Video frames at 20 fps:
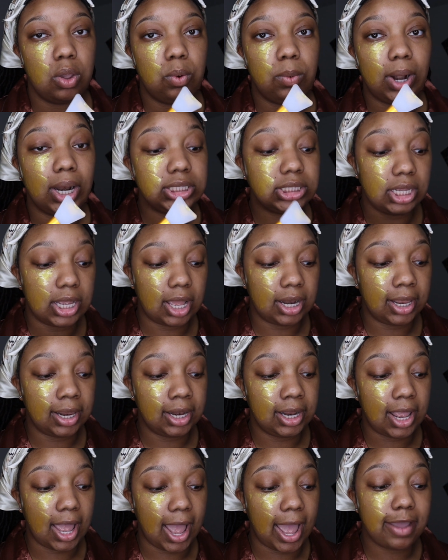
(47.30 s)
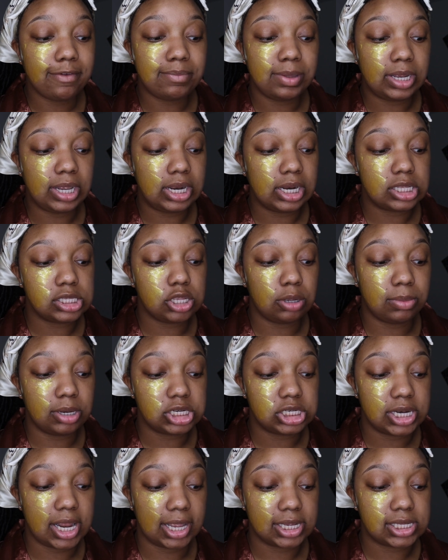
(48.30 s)
when I tell y'all lately, I have been eating so
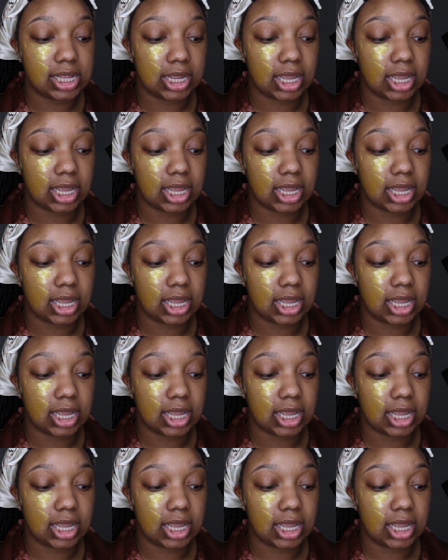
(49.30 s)
much snacks.